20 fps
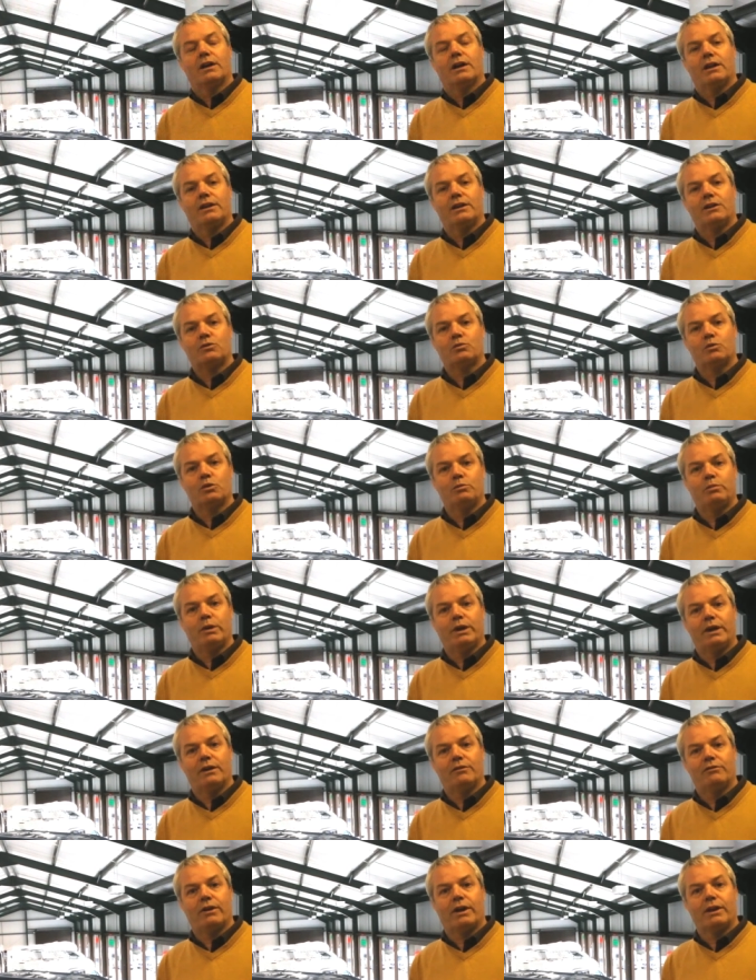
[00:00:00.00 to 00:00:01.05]
and this would
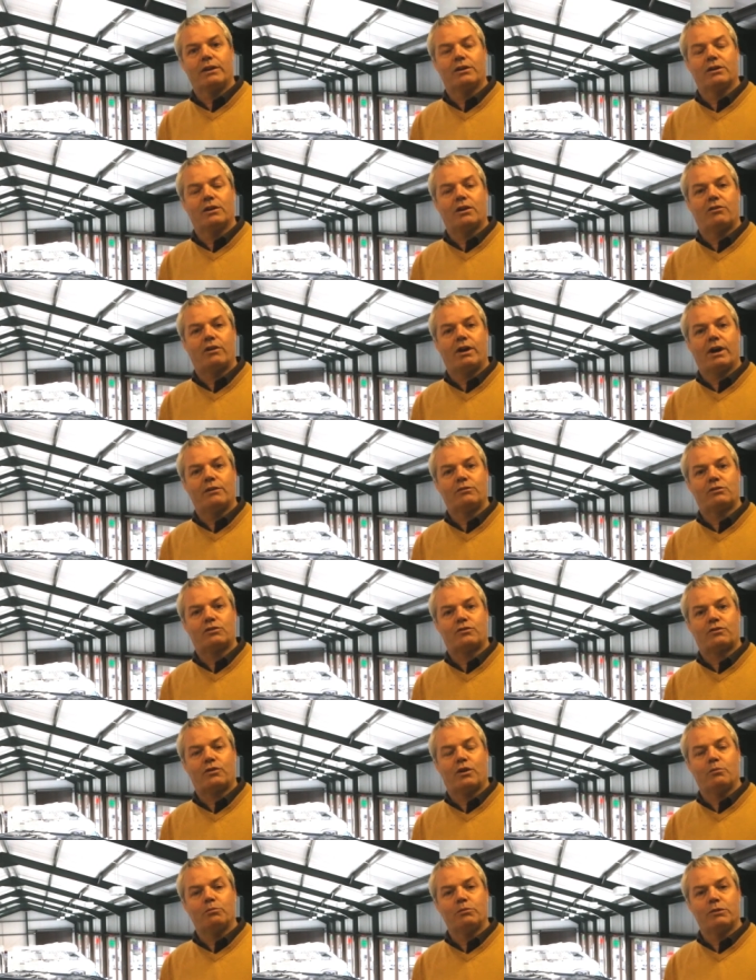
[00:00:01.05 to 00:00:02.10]
be a van that arrives
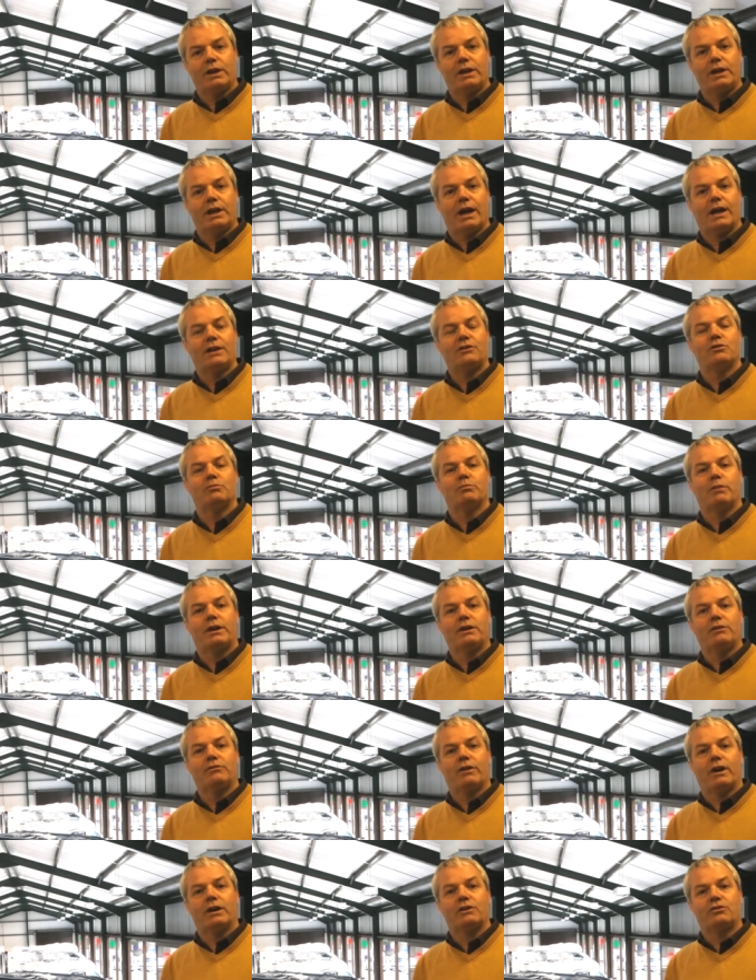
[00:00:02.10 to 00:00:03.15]
from the engine
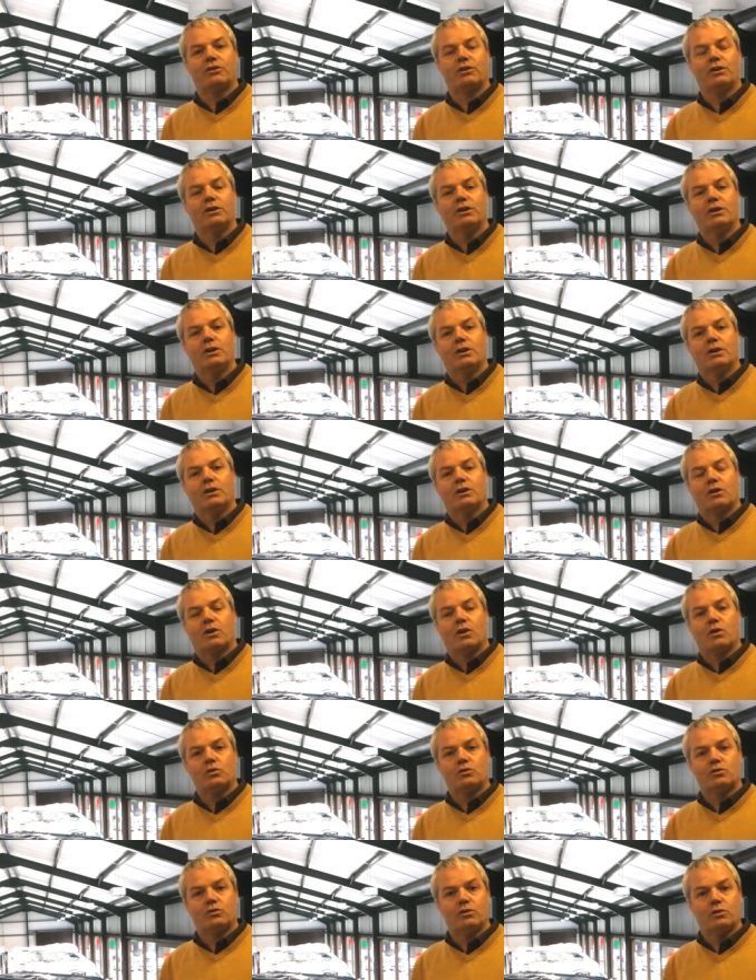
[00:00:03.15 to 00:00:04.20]
manufacturer,
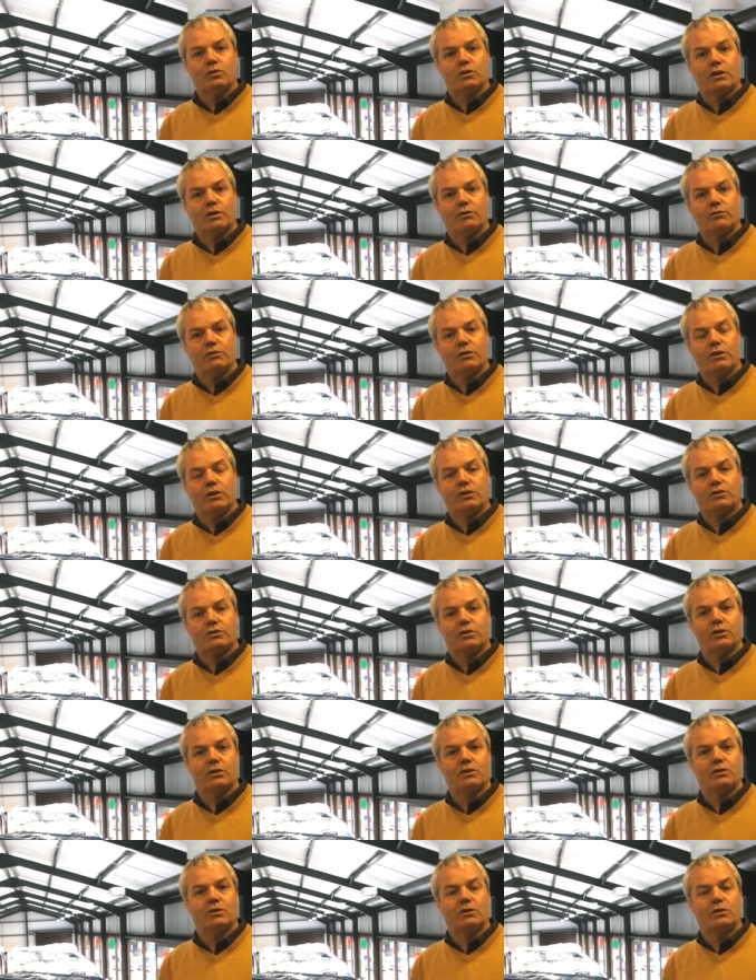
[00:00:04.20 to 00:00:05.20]
goes to the converter